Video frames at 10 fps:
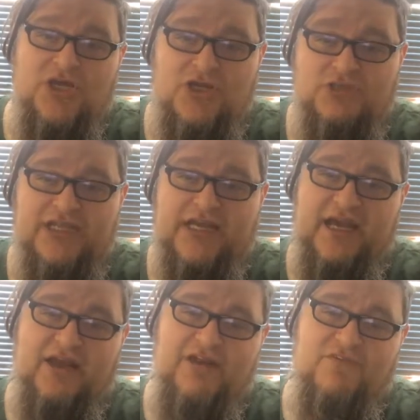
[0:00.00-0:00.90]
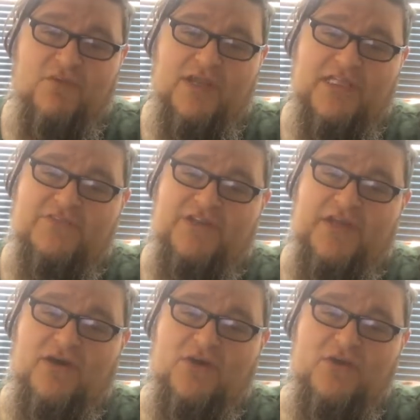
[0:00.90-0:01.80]
Go check out everyone in this
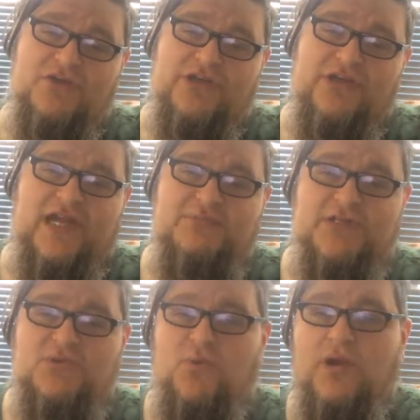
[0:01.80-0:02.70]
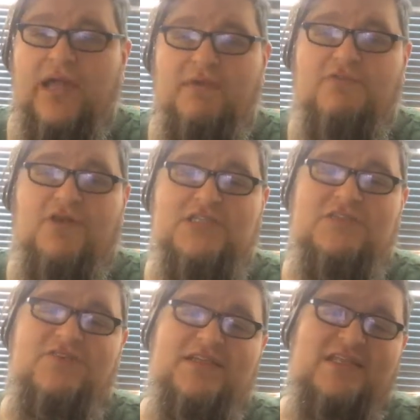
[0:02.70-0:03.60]
video. Who took your Dice Miniature Wargaming, Frost
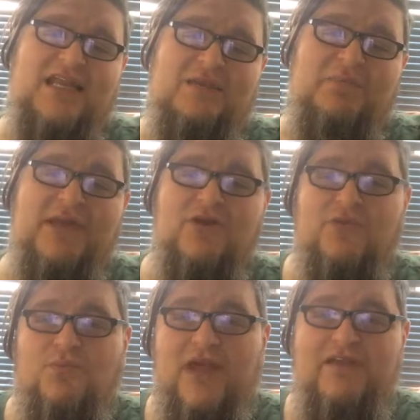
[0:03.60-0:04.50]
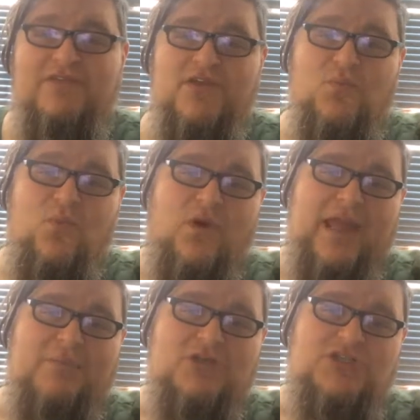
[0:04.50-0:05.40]
and Fist, Idic Beer, The Raven,
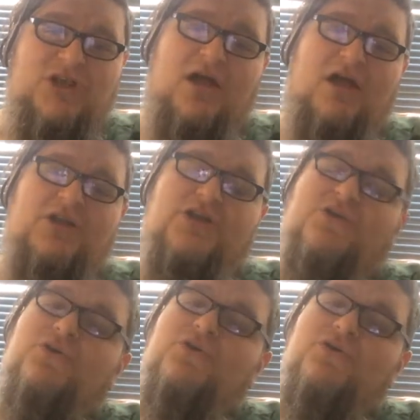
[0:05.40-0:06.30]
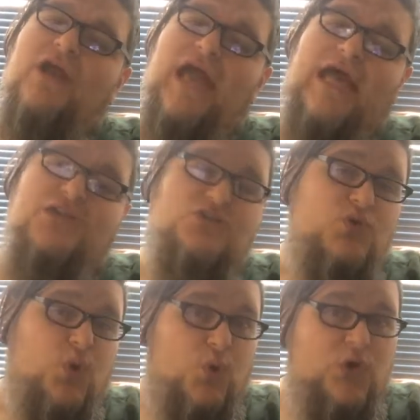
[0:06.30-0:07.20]
Wargamer Sean, Kerr,
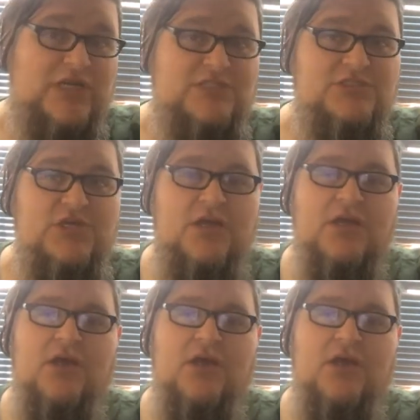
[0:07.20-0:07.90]
and Orange.